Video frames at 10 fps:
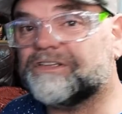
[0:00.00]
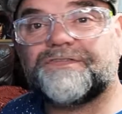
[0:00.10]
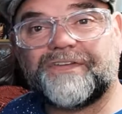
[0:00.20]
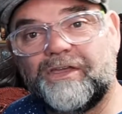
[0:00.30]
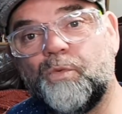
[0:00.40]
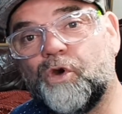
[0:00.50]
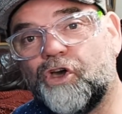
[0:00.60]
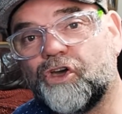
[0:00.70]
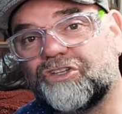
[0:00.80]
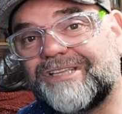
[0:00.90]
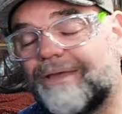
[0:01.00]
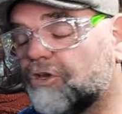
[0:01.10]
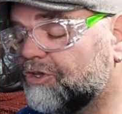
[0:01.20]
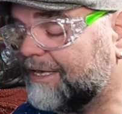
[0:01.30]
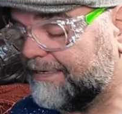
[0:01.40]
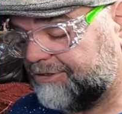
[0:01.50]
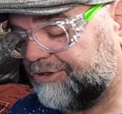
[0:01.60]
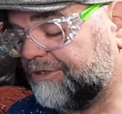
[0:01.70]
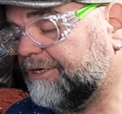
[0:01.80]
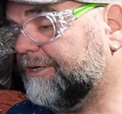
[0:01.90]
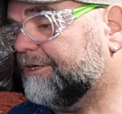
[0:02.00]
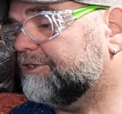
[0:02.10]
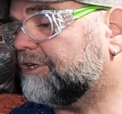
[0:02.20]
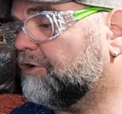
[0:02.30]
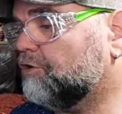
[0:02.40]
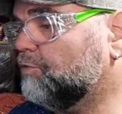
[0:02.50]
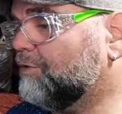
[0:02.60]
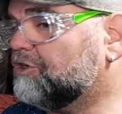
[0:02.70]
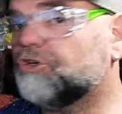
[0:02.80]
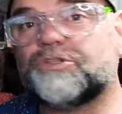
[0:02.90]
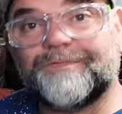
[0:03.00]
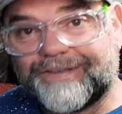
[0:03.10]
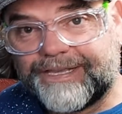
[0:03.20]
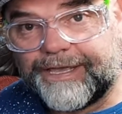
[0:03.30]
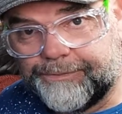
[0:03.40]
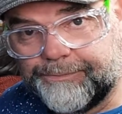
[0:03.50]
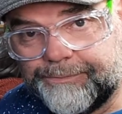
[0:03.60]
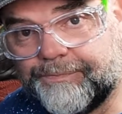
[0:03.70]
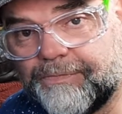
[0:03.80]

if this thing works and how good it is. So we took some video